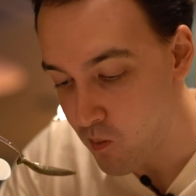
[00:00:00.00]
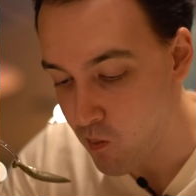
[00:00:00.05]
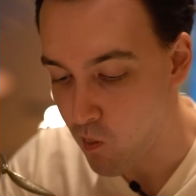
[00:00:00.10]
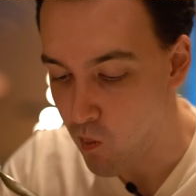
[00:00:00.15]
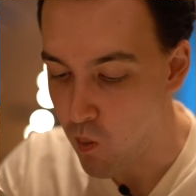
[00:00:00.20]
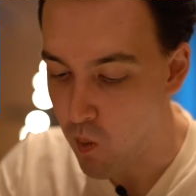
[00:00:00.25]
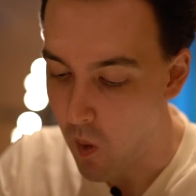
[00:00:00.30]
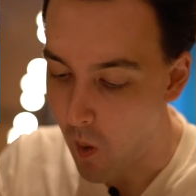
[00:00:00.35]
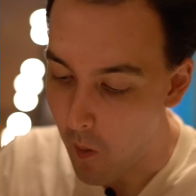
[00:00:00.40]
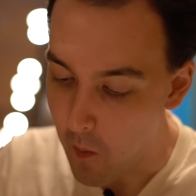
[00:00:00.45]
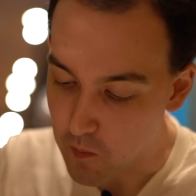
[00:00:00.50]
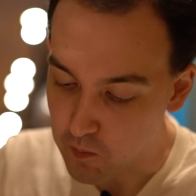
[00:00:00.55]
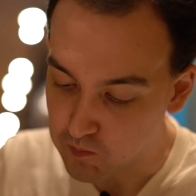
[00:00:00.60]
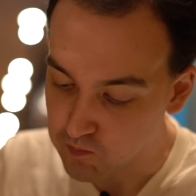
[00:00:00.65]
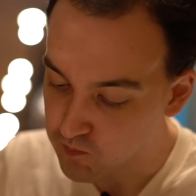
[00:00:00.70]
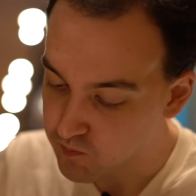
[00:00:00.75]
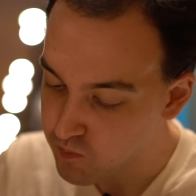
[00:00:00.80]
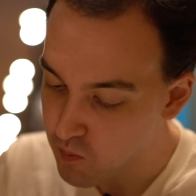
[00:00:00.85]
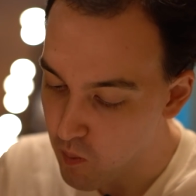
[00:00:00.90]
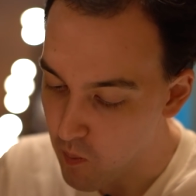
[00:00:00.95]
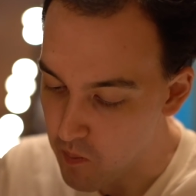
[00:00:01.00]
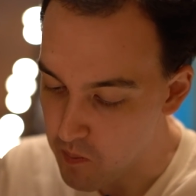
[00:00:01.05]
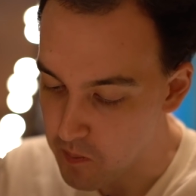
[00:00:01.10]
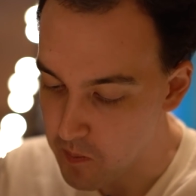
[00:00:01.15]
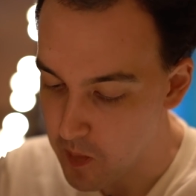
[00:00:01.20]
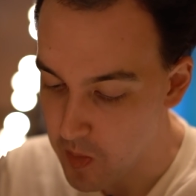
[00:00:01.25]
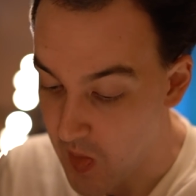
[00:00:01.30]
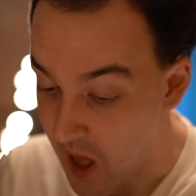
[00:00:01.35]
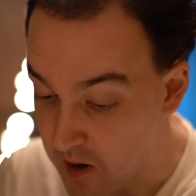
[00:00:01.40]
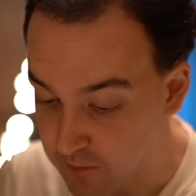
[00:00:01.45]
Big boy bite,
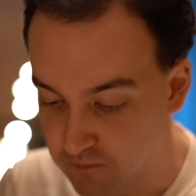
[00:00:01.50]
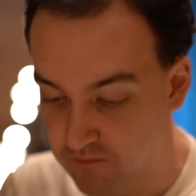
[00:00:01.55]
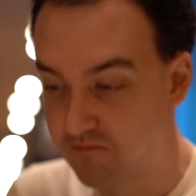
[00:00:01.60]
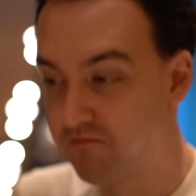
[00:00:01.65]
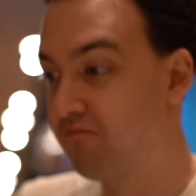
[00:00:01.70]
Jesus.